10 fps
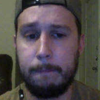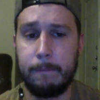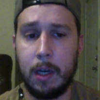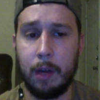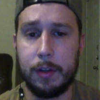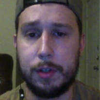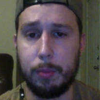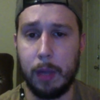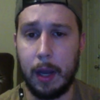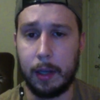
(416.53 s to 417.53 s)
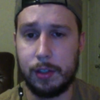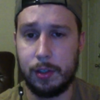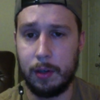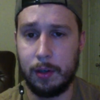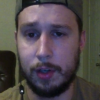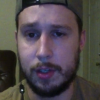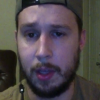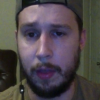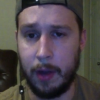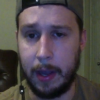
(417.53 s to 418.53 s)
the 2 blocks, just
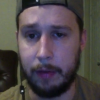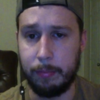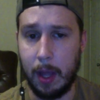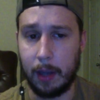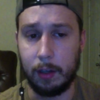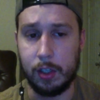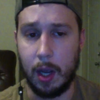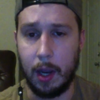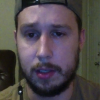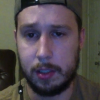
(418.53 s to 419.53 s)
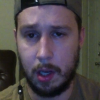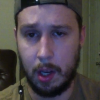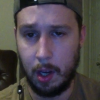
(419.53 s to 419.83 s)
another night of blocking shots.